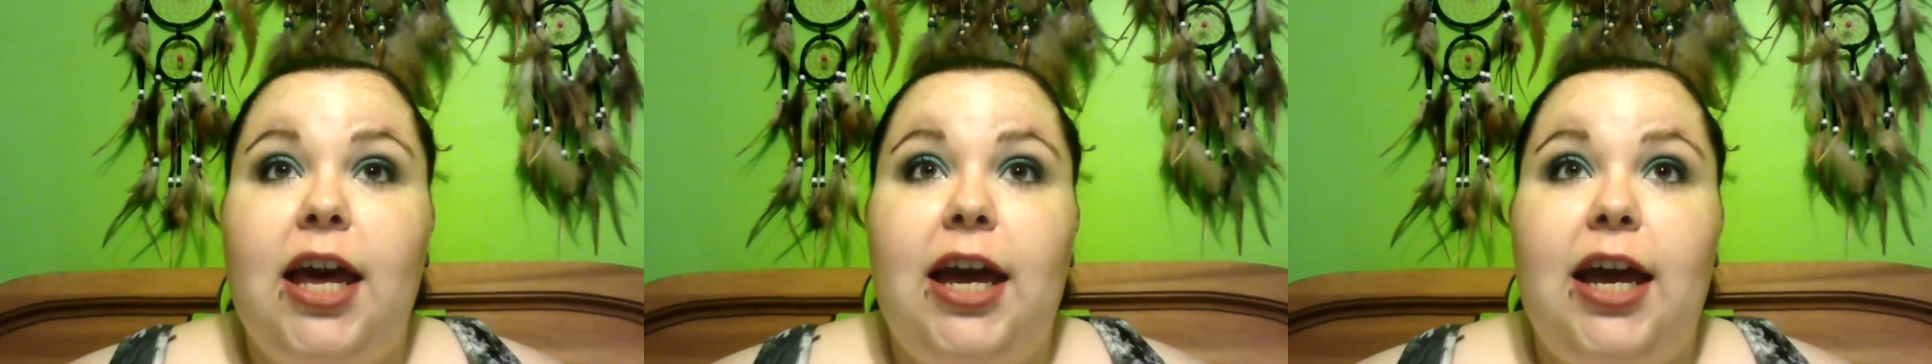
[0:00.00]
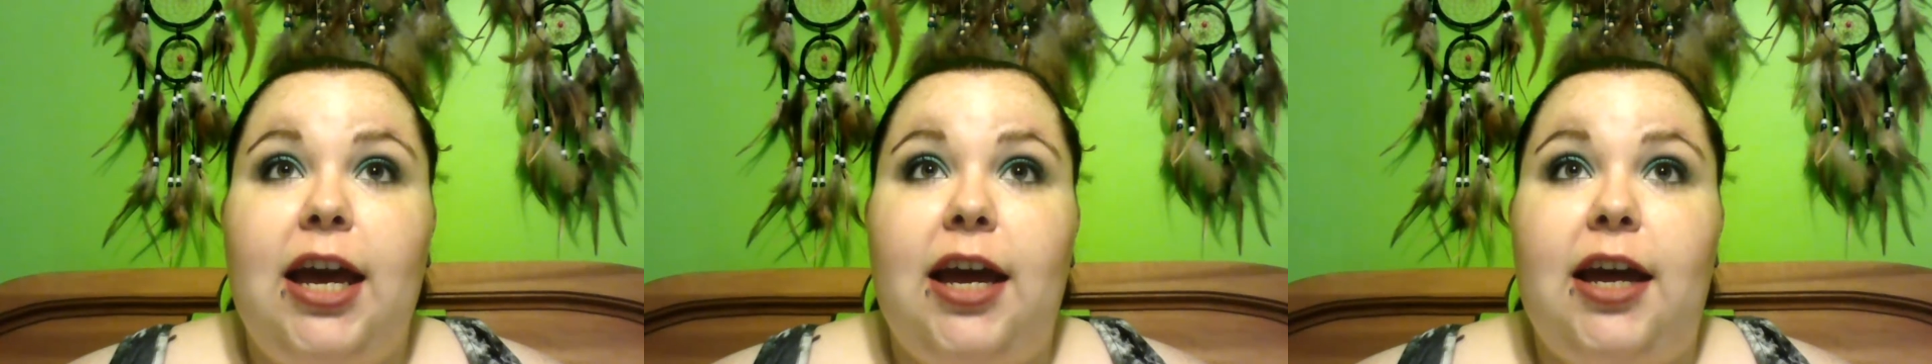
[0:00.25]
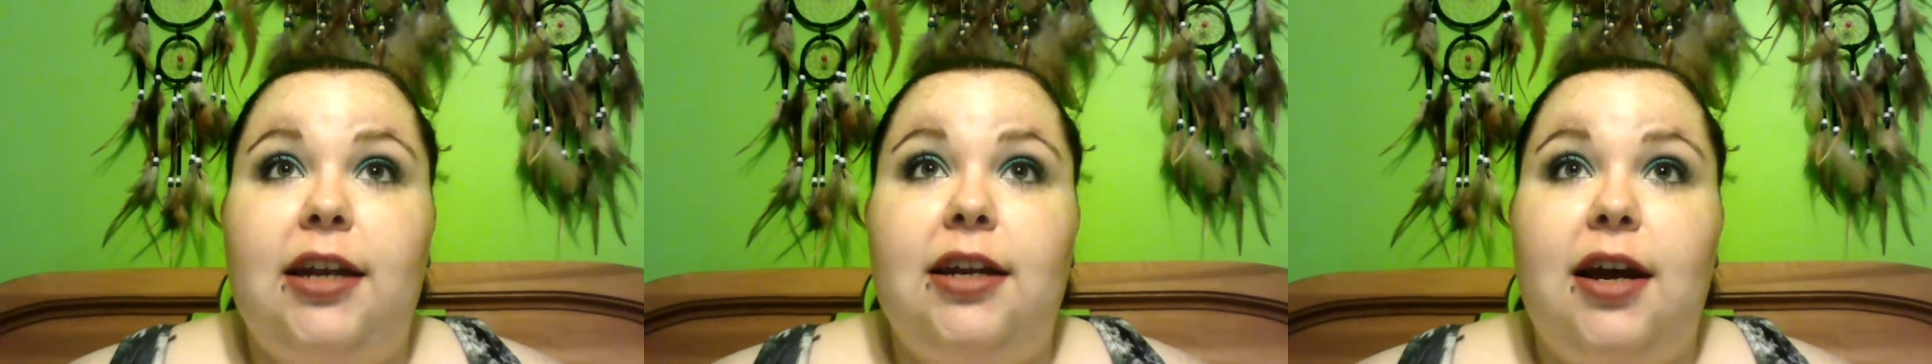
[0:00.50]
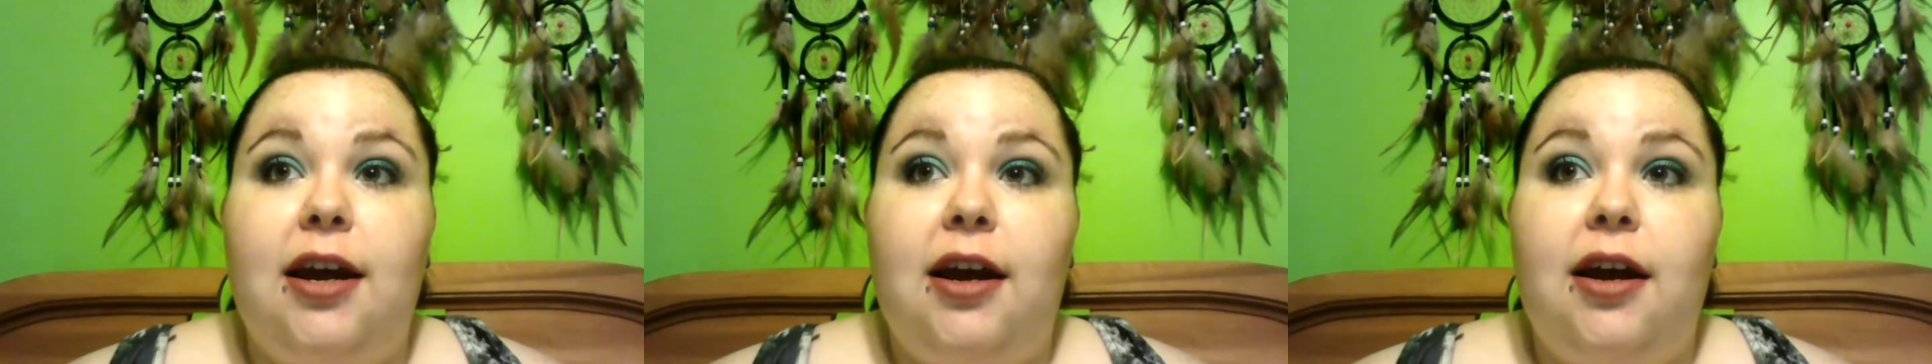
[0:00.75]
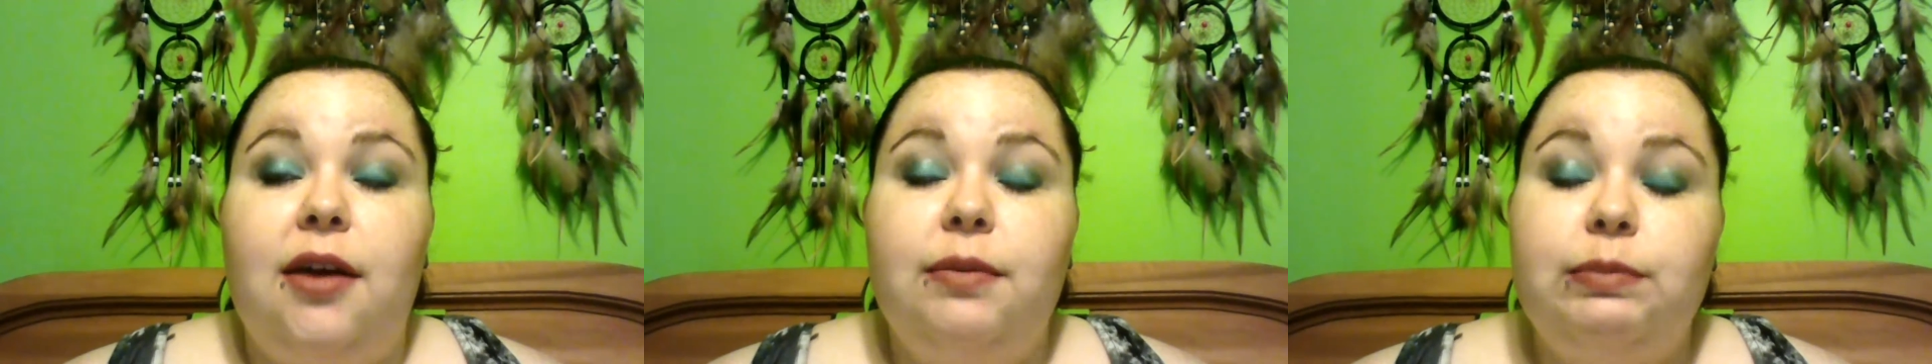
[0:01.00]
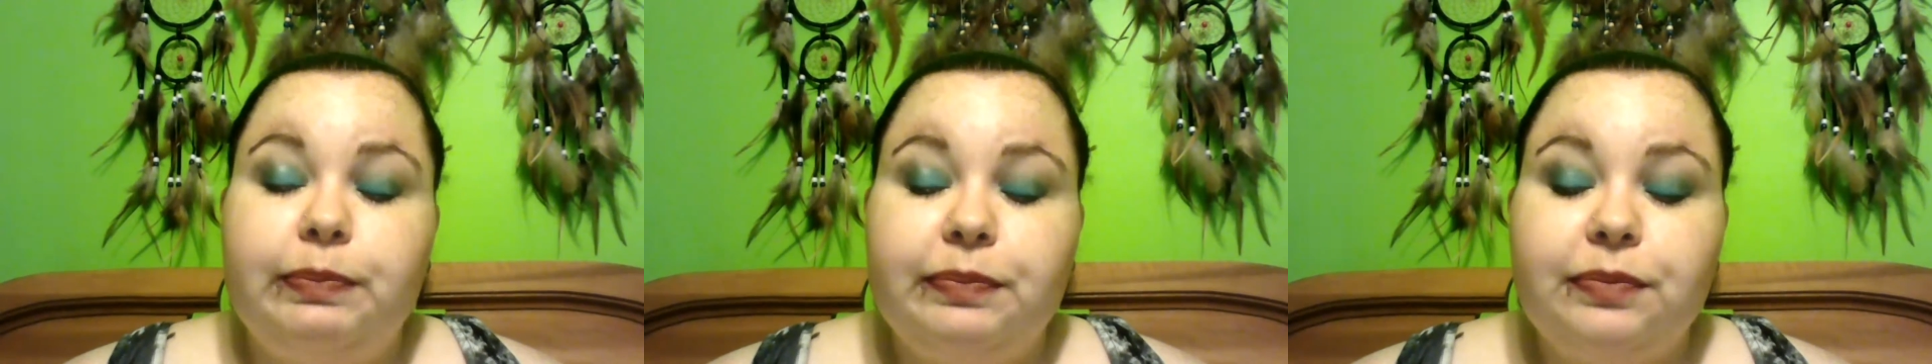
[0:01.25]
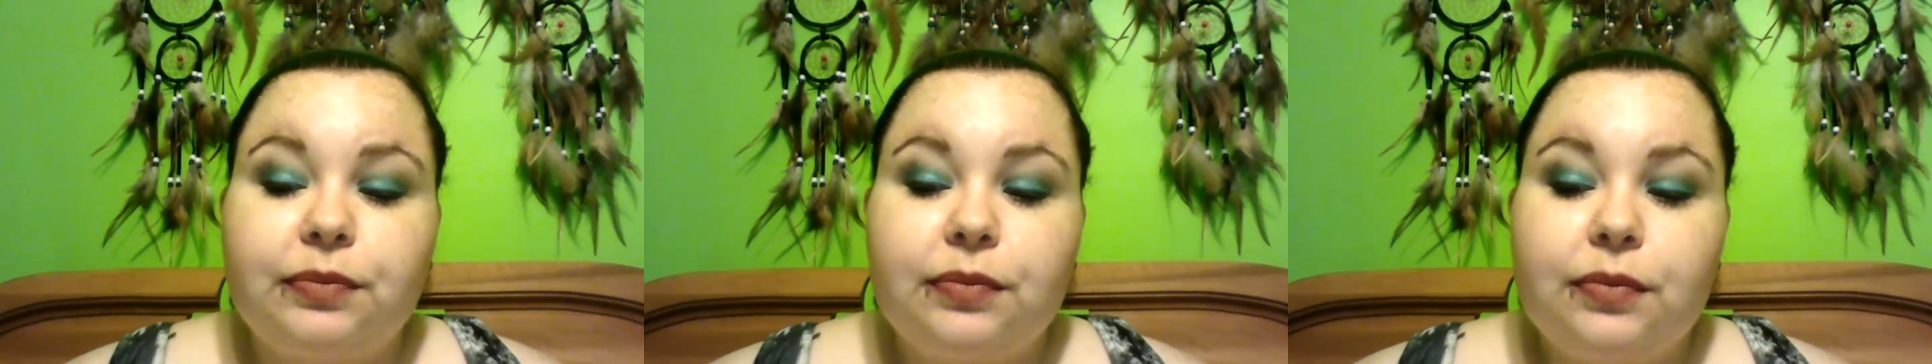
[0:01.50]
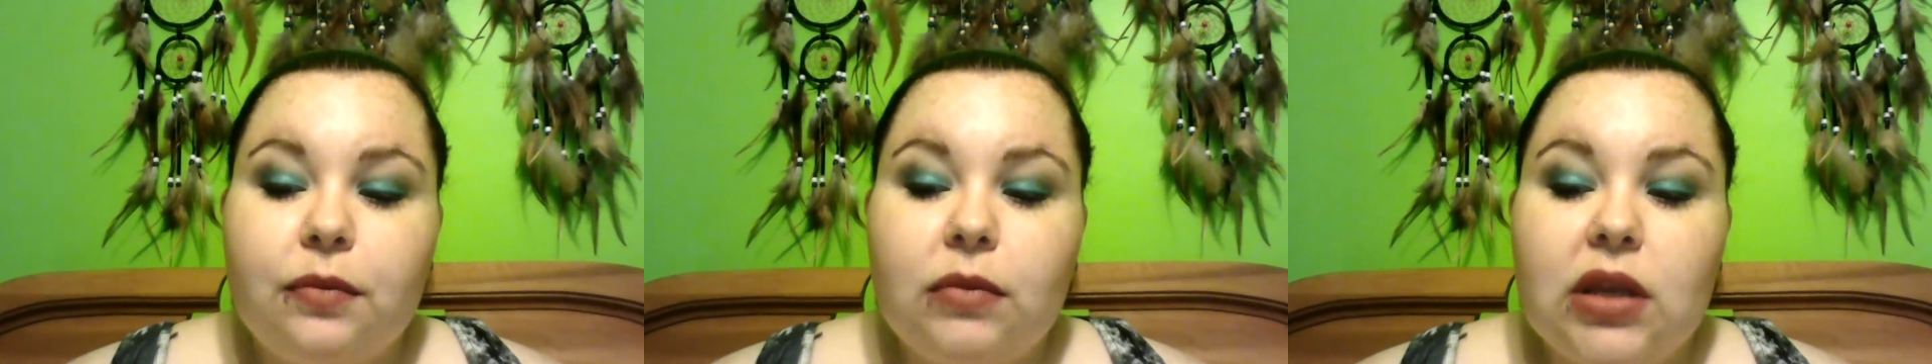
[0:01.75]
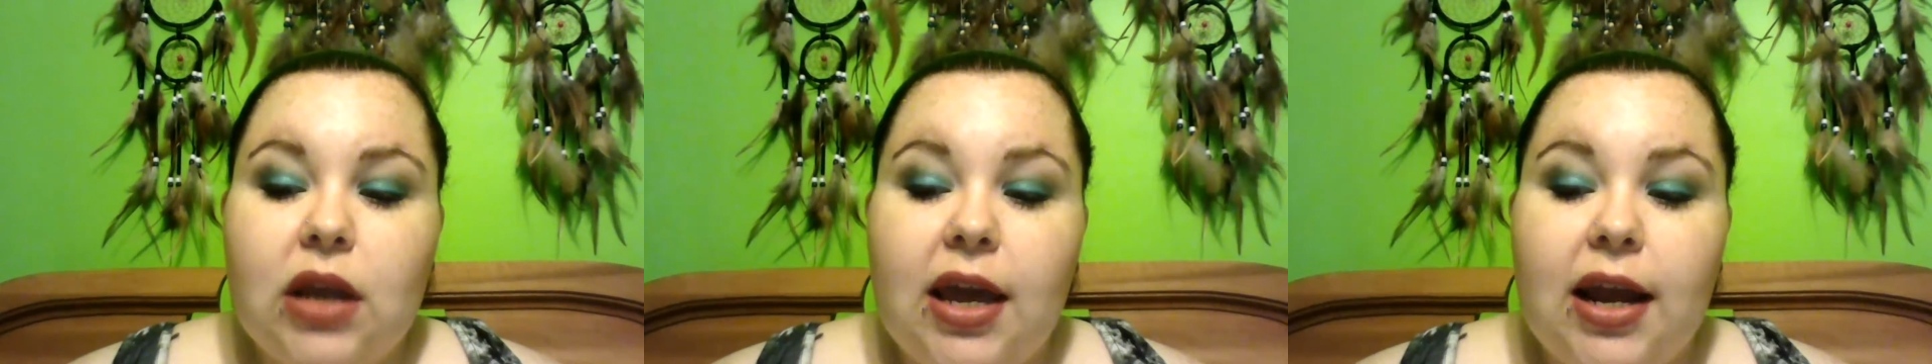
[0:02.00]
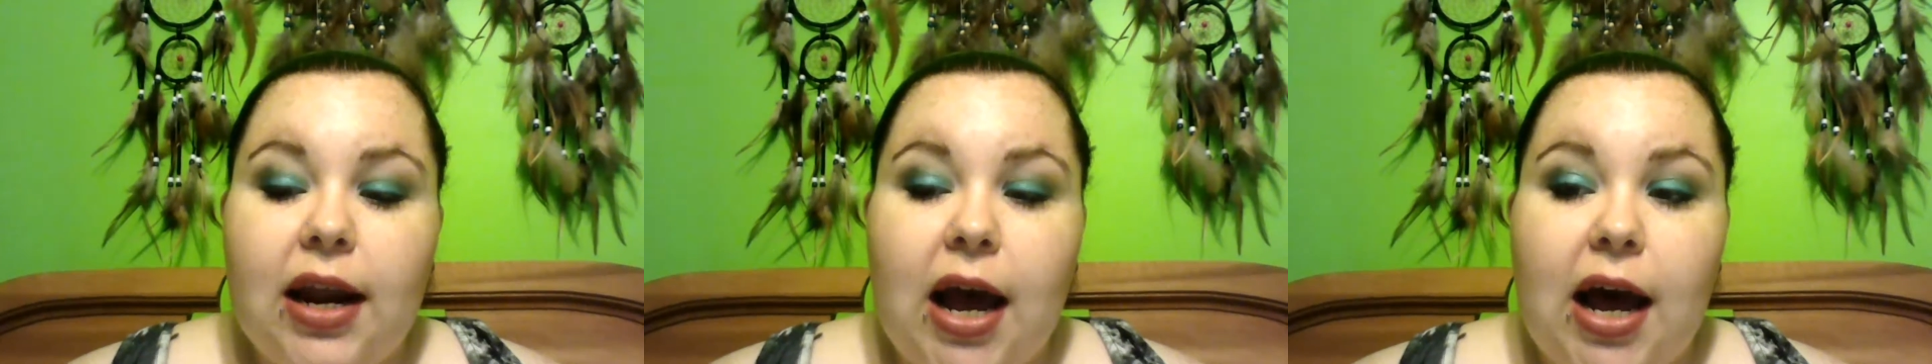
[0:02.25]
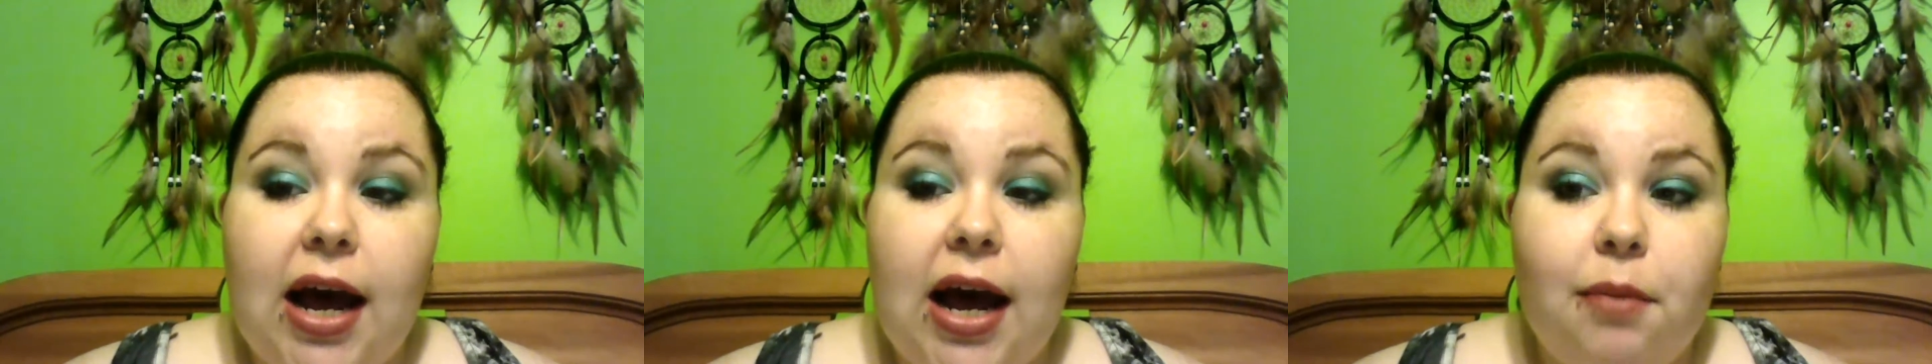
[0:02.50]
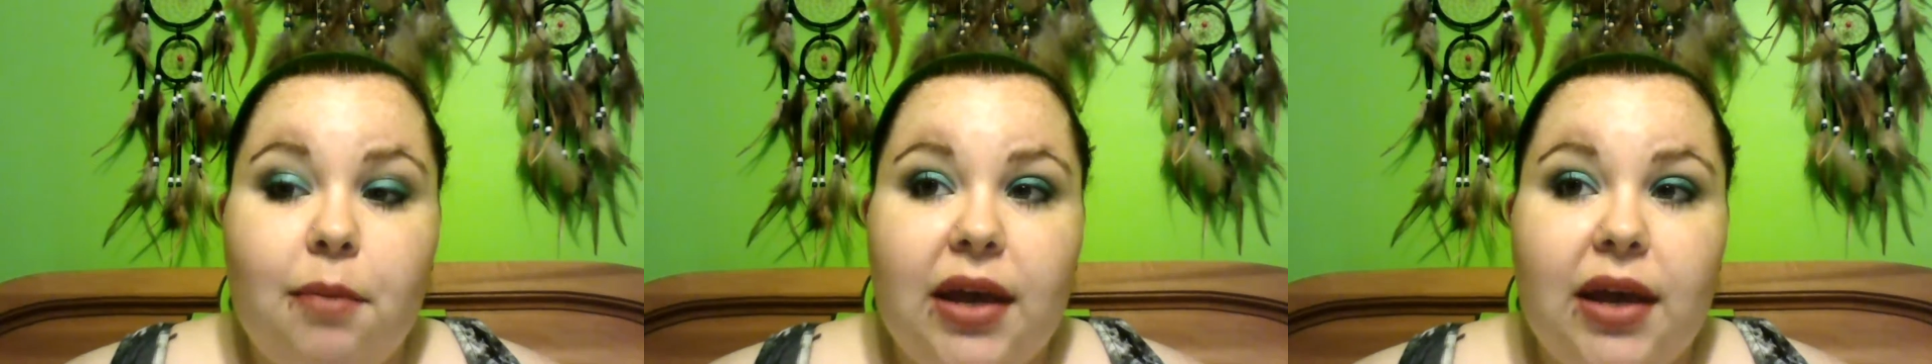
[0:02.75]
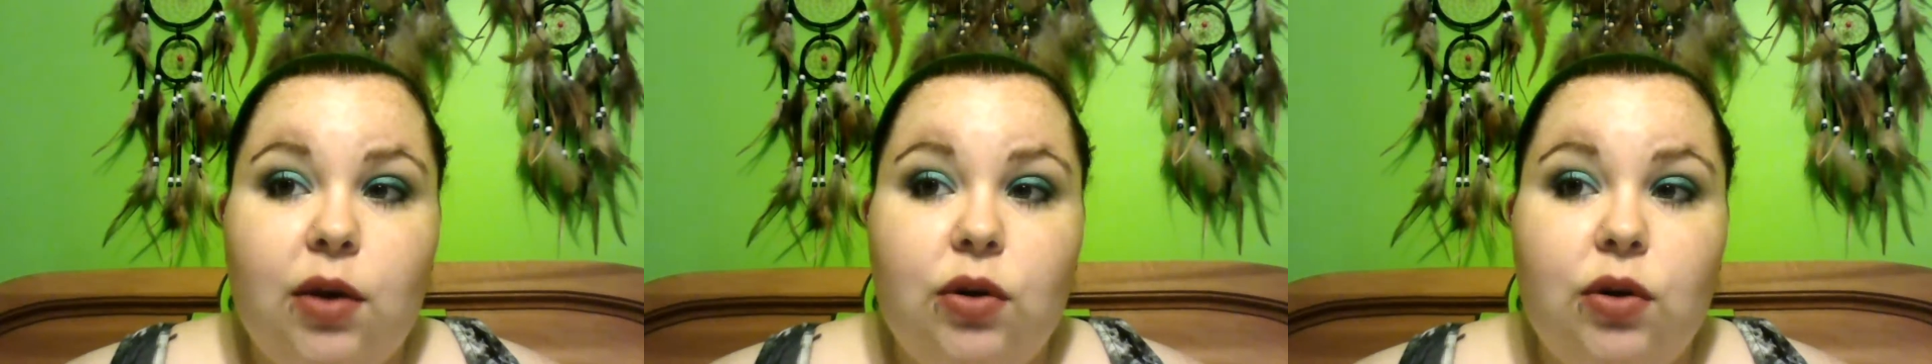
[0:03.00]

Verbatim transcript: And uh, and I'm like,